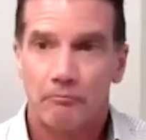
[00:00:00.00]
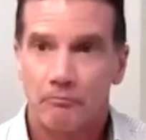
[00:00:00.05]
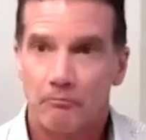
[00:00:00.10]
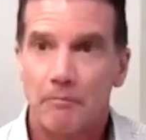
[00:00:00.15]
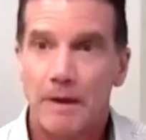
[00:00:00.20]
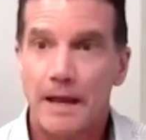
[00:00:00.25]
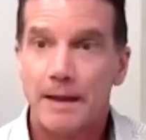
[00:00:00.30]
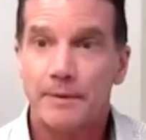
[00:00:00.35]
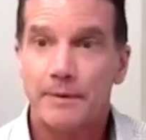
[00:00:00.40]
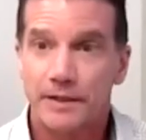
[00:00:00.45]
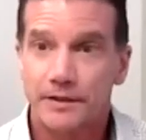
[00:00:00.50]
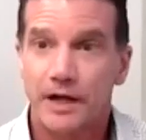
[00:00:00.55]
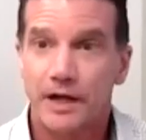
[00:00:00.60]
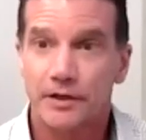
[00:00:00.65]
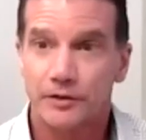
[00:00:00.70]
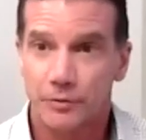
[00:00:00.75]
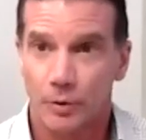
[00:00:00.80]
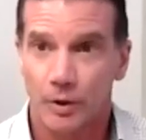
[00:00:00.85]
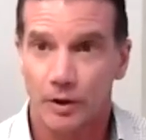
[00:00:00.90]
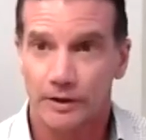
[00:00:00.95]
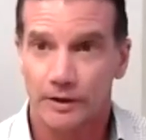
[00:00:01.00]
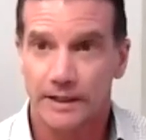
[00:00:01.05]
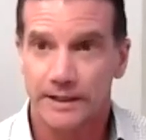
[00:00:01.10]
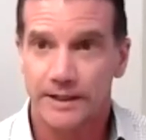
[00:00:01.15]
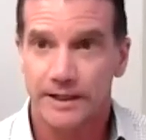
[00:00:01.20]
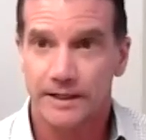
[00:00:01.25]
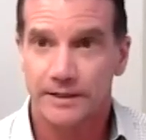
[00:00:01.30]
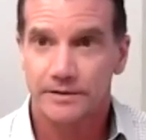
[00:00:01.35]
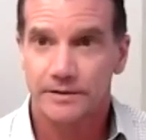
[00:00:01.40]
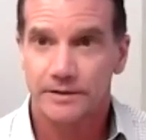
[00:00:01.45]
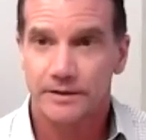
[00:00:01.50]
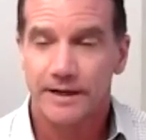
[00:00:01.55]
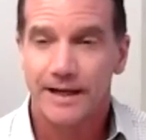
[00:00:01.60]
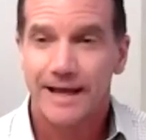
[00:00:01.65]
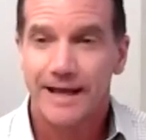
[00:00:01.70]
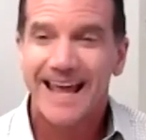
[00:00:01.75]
maybe it does work like this.